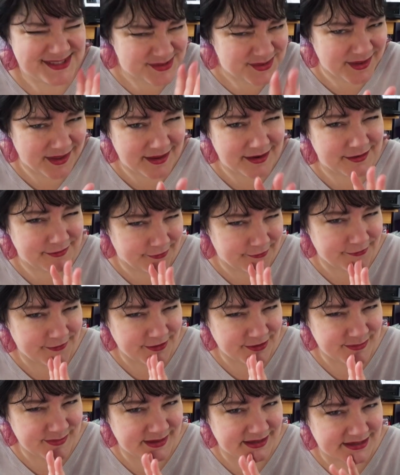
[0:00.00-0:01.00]
so again, if you
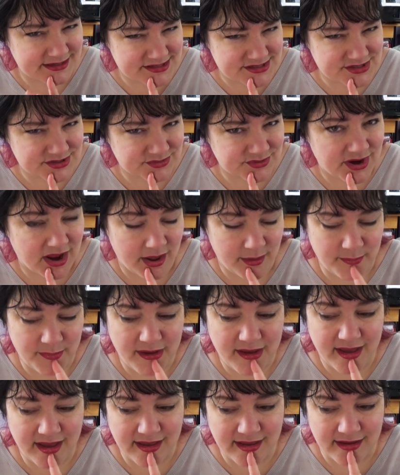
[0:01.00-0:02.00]
follow me on
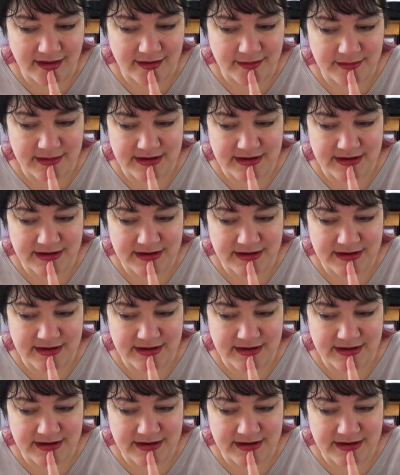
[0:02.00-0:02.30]
Instagram uh,